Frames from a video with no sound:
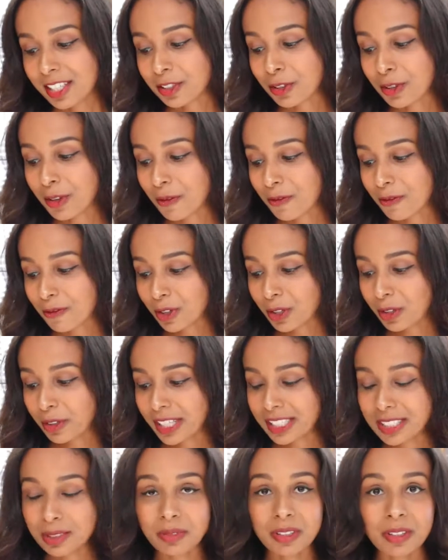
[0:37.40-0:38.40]
You can fill
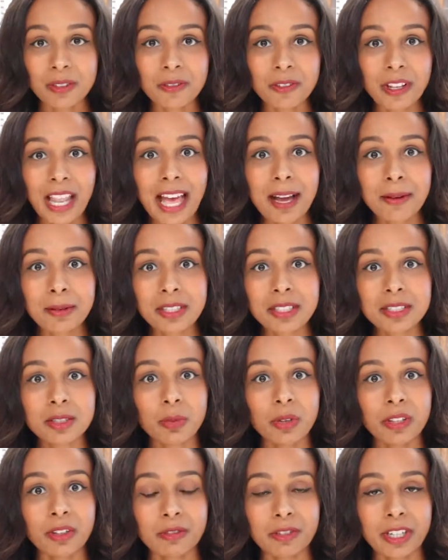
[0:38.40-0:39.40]
this with
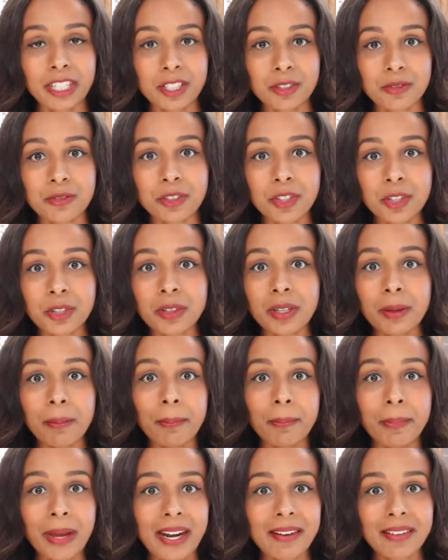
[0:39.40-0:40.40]
flowers, with fresh fruit
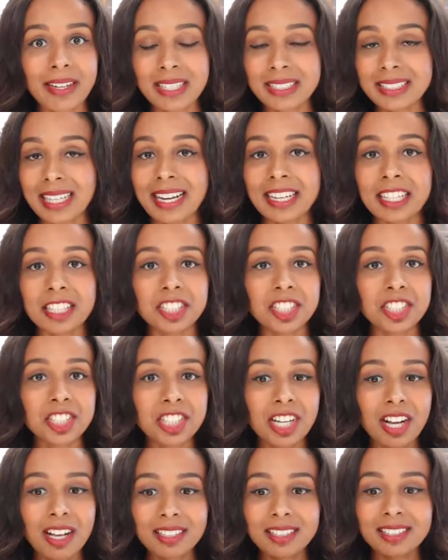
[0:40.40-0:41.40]
and berries, and it
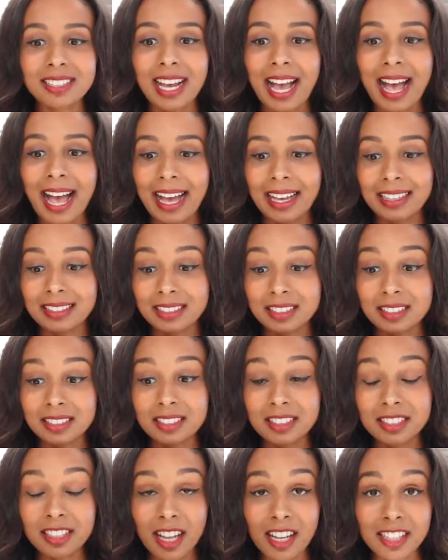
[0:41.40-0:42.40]
just adds
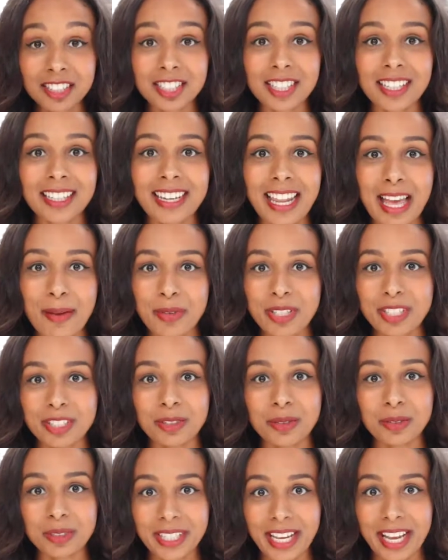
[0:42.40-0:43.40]
such glamour
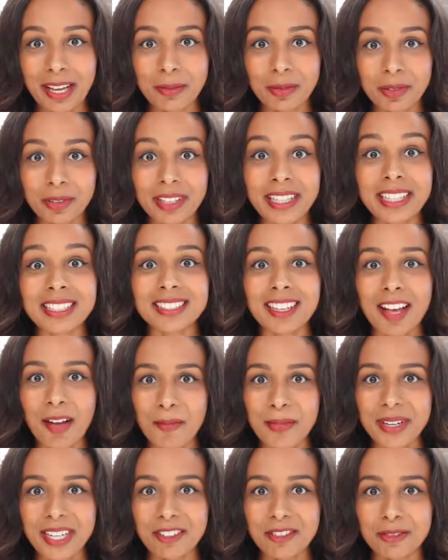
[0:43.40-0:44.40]
to your table. It's
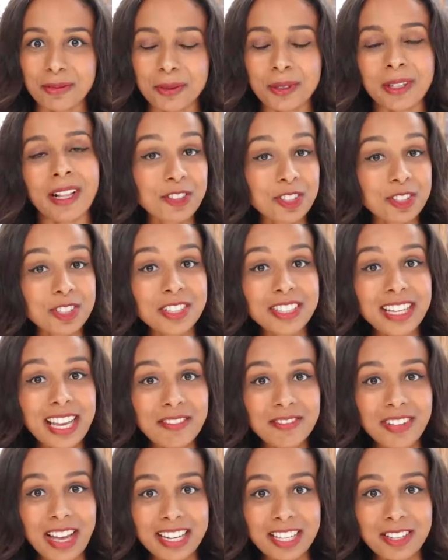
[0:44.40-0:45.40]
unbelievable. If you do
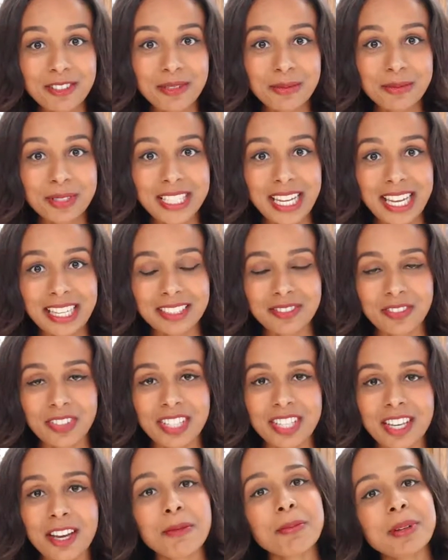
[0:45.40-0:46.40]
get value from today's
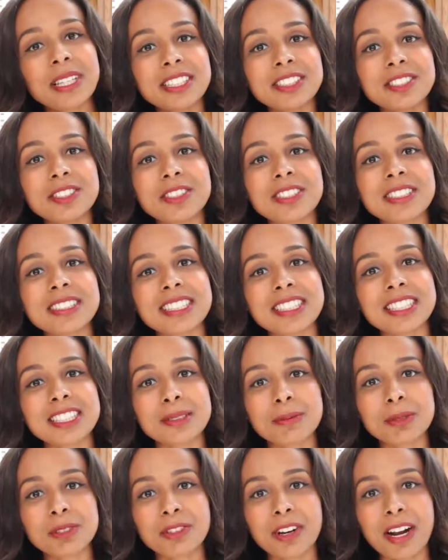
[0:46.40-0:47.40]
video, please do consider
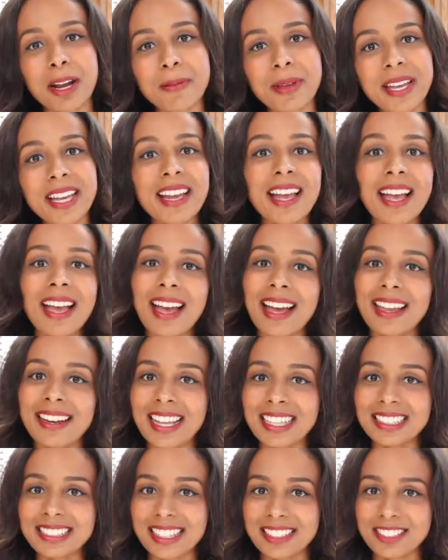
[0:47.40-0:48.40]
subscribing,
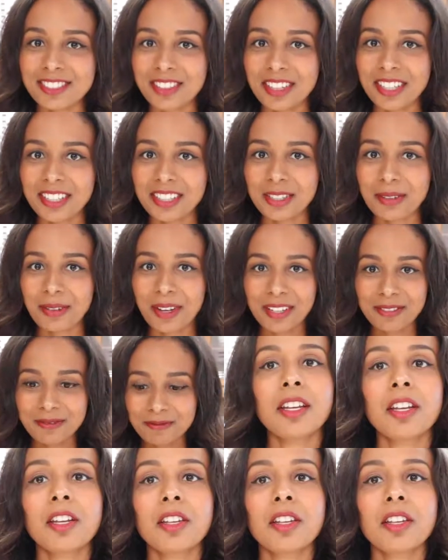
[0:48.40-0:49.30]
and let's get straight to it.